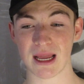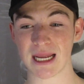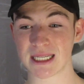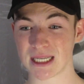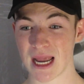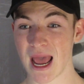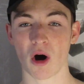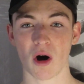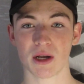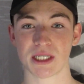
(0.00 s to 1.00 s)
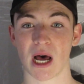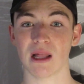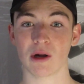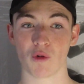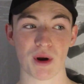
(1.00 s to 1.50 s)
it's cause
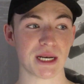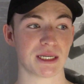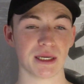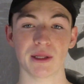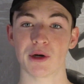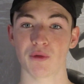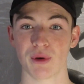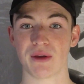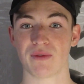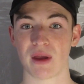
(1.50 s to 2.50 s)
a great deal of grief